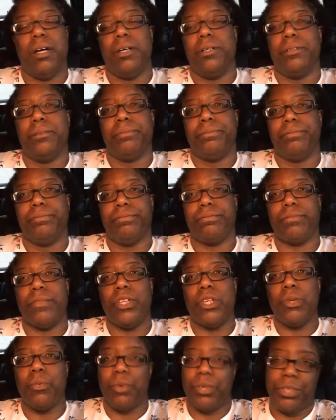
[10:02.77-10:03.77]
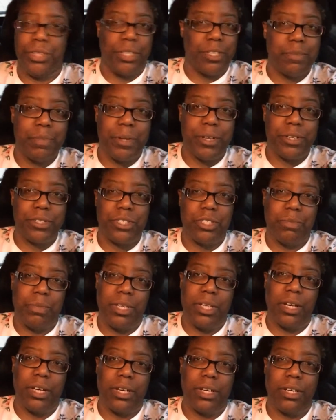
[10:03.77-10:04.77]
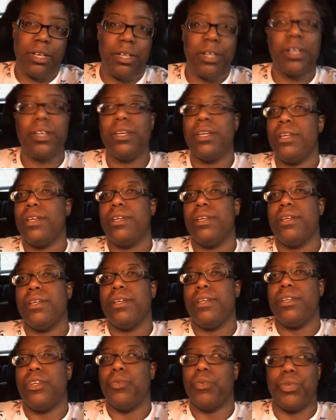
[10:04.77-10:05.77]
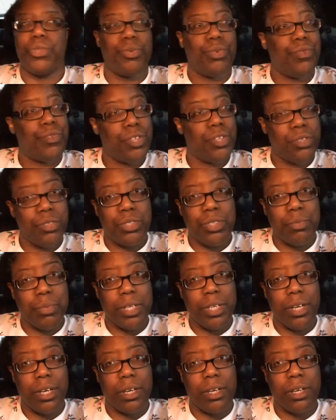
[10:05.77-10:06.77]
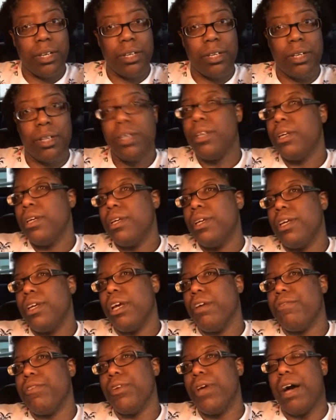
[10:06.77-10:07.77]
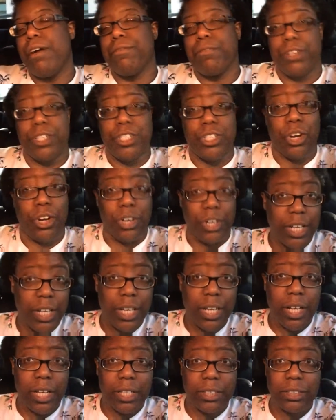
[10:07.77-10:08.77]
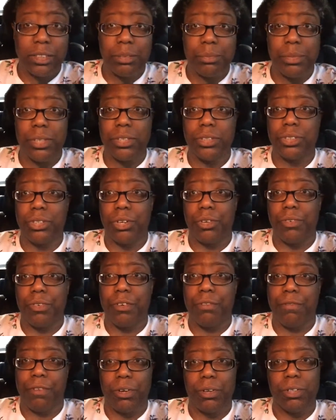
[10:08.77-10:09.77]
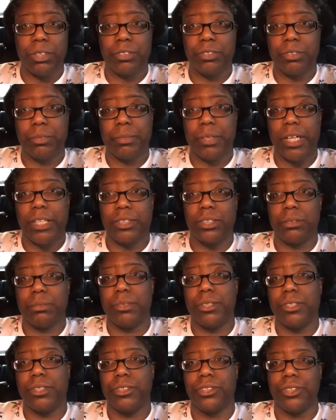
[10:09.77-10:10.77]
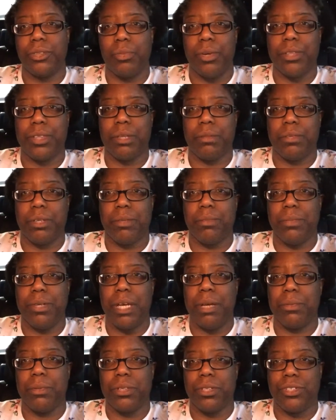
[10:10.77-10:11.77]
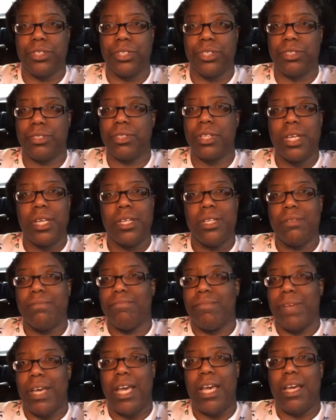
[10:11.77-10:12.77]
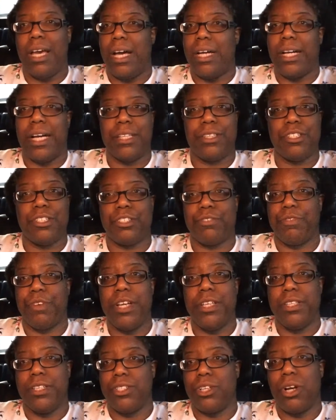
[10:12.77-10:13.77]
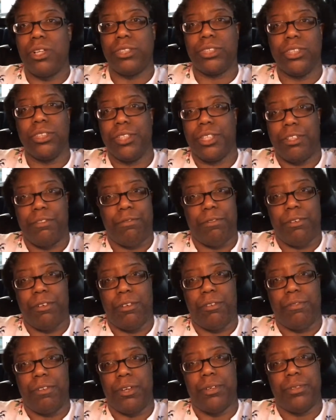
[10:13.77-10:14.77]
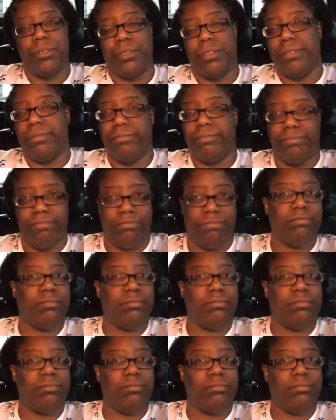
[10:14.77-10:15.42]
You want the experience to be good. You want the reviews to be good. If you have returning customers or referrals from customers, you want them to be able to just, hey, I got this friend that's also looking for a phone.